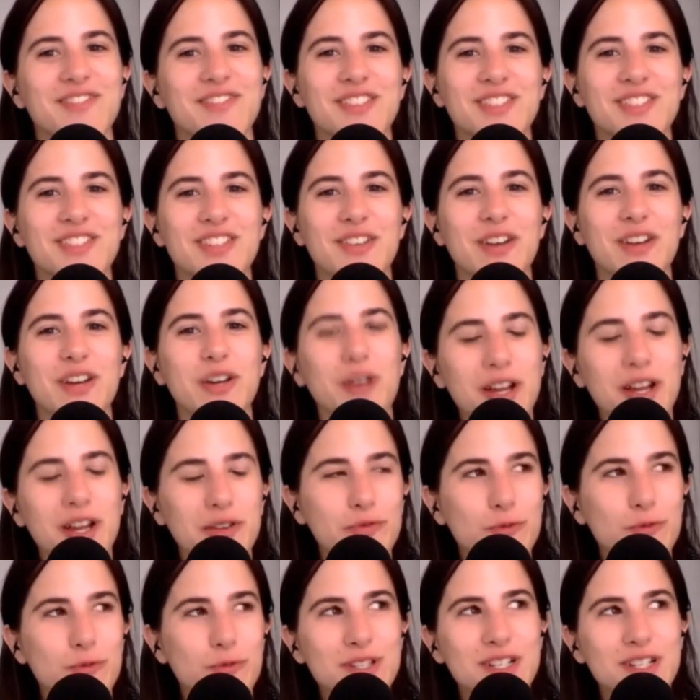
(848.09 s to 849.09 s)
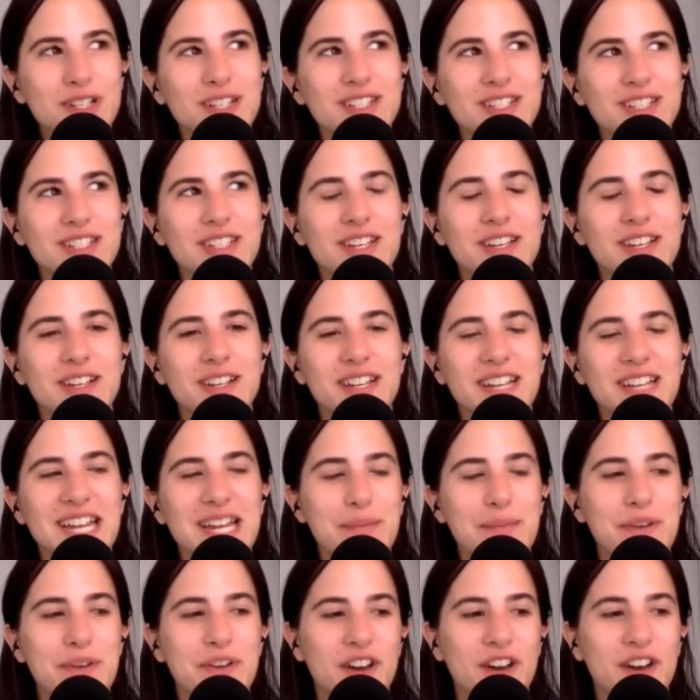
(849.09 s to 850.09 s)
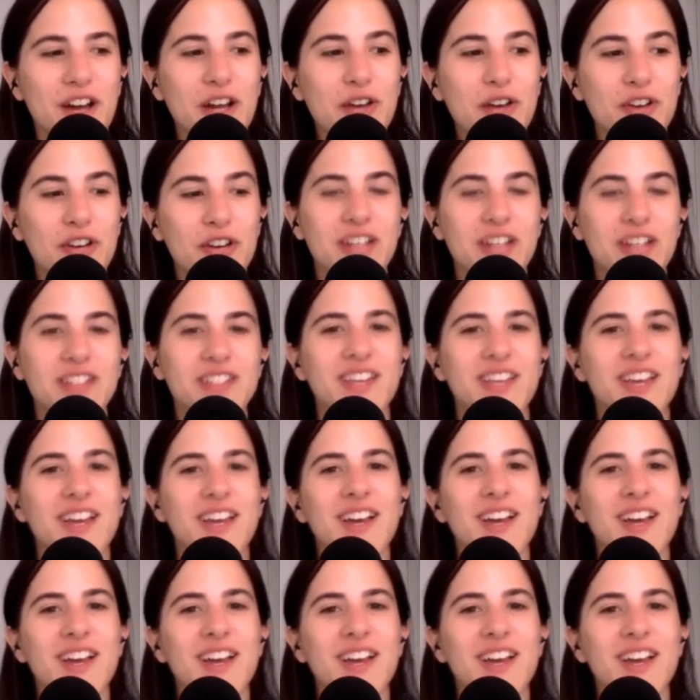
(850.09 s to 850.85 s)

So I always like to keep an eye on it.